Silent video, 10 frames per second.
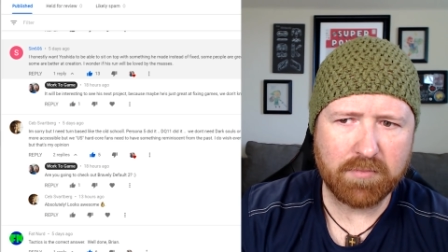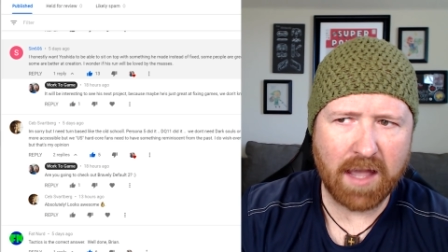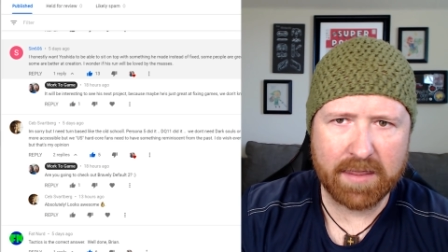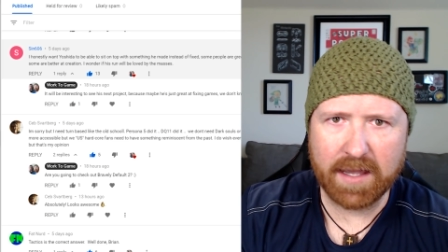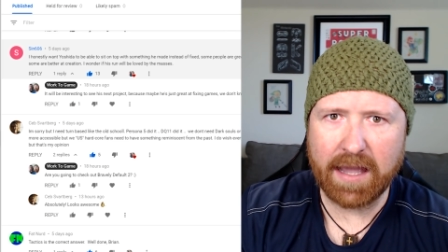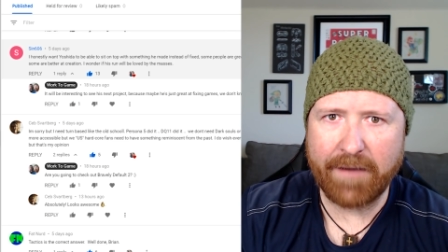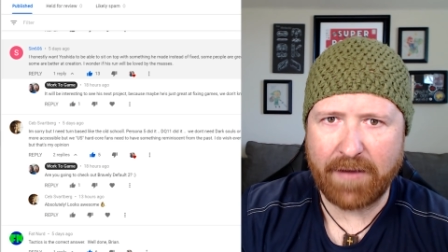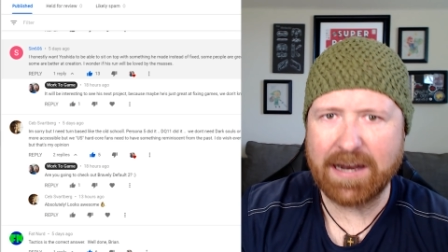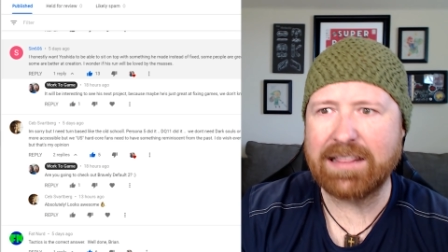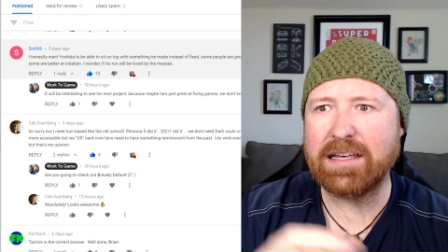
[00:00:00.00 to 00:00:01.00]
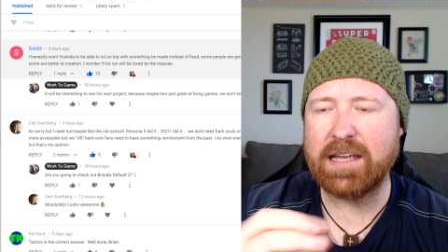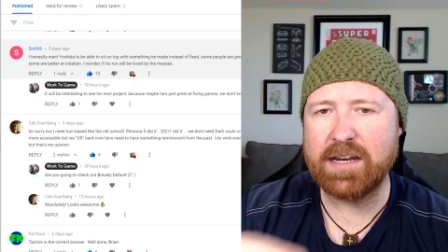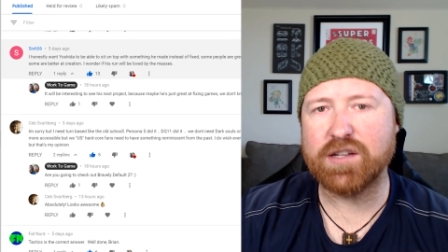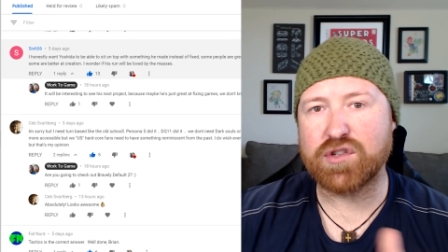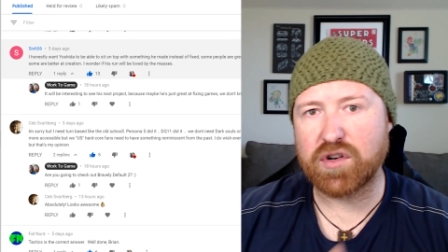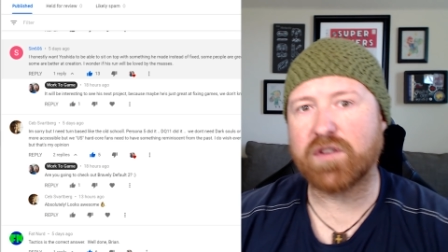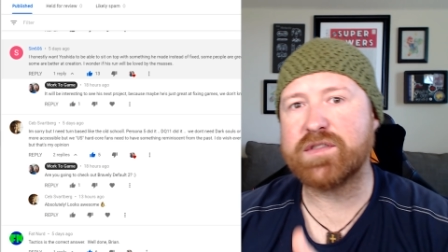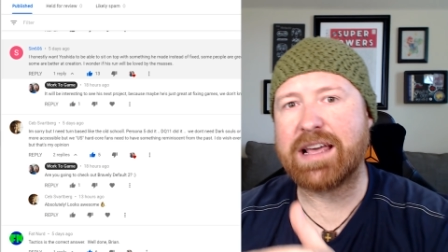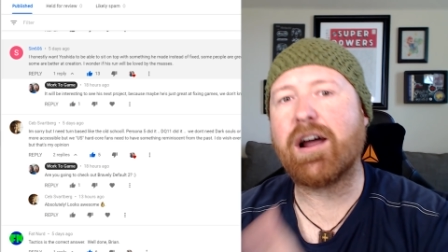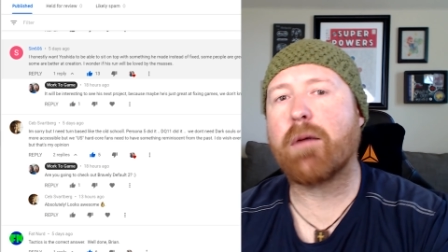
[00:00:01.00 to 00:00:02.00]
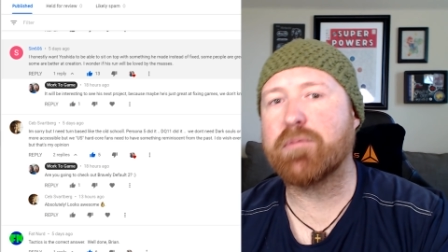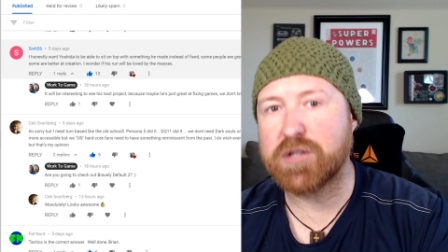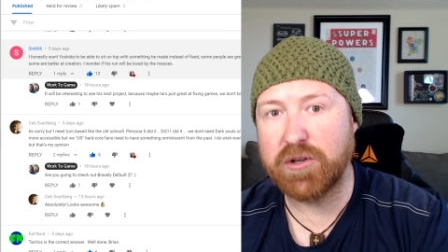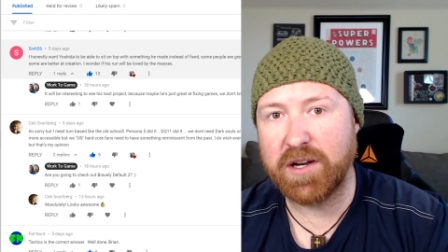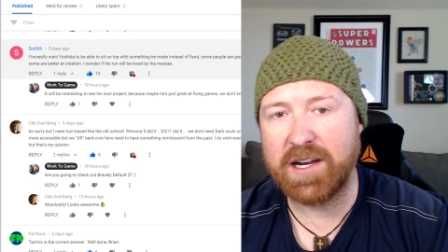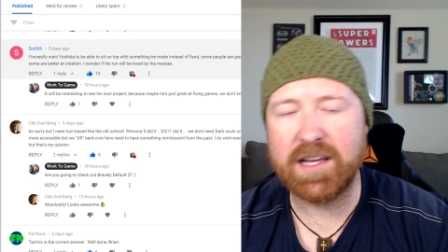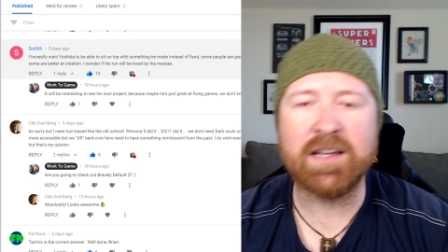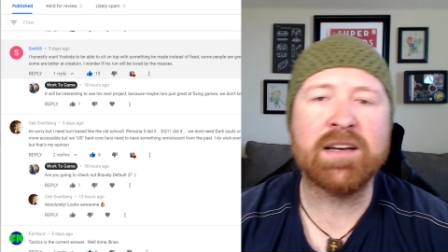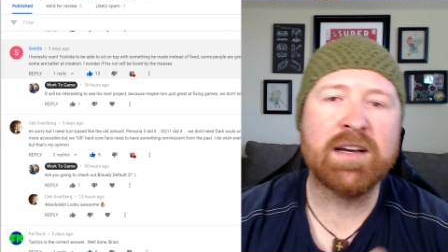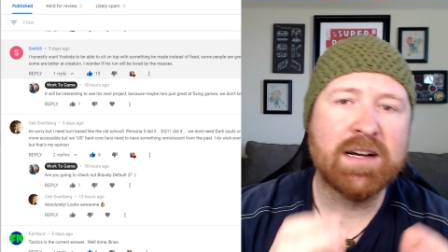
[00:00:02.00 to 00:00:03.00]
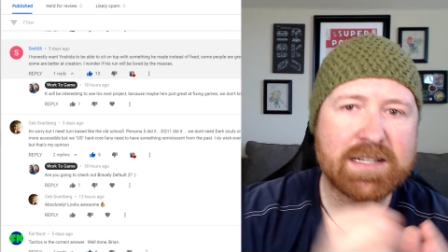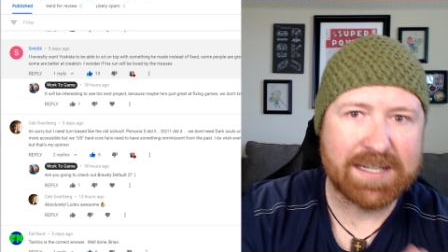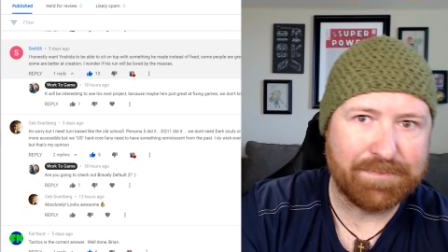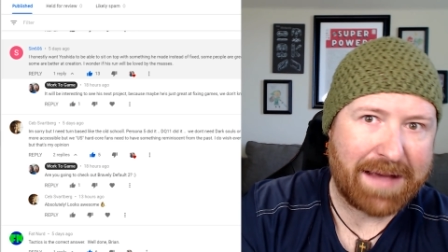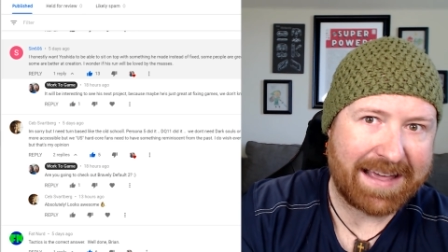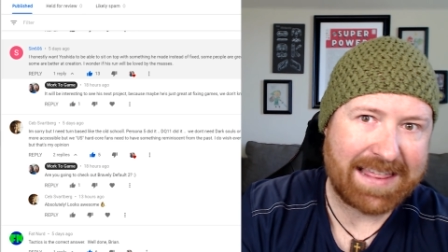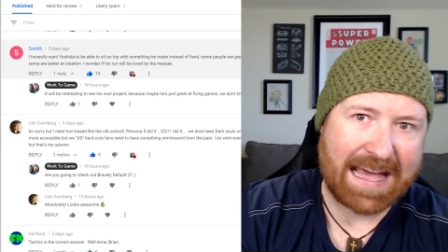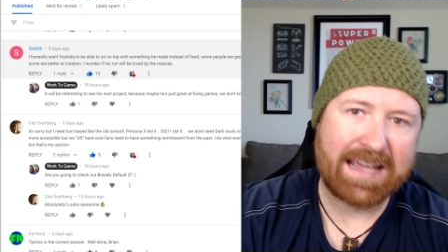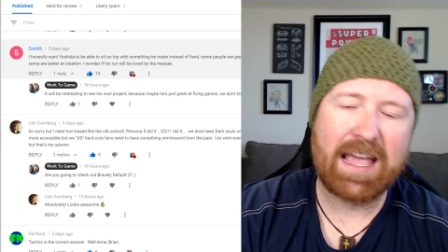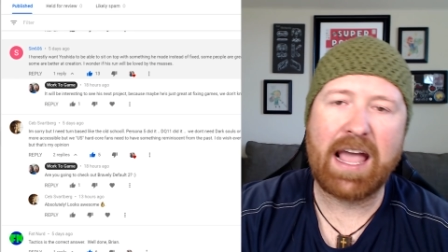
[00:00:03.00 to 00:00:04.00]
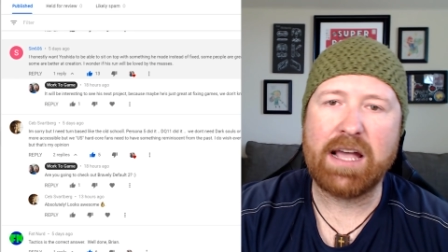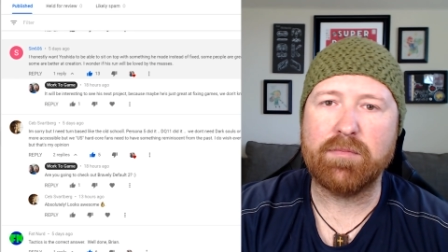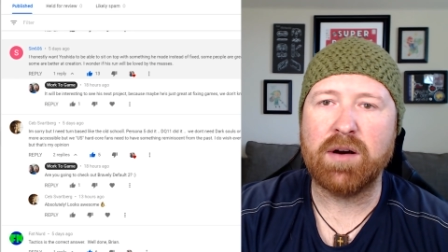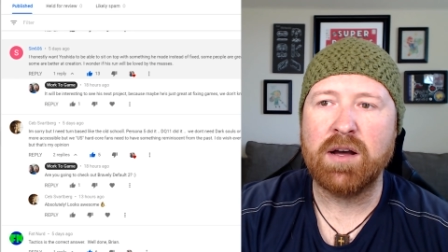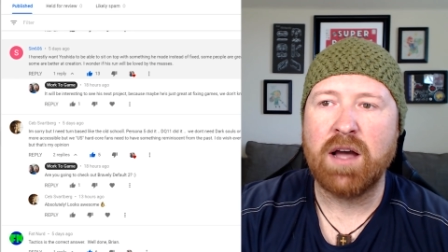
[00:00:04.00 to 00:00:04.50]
I think if anything, he deserves that opportunity to make that game